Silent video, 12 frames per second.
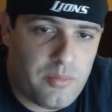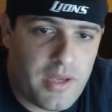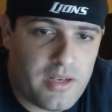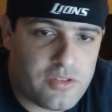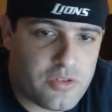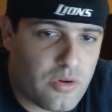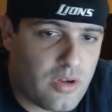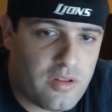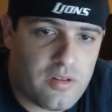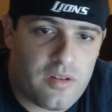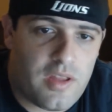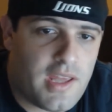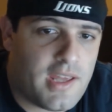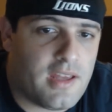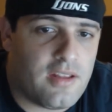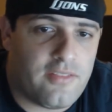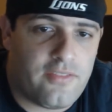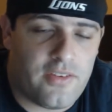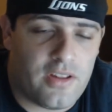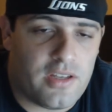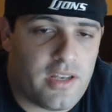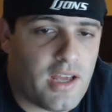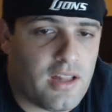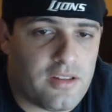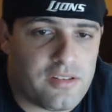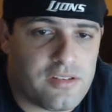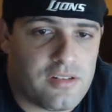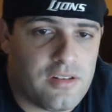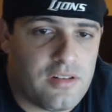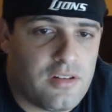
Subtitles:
Green Bay, Detroit, and Philly, Dallas.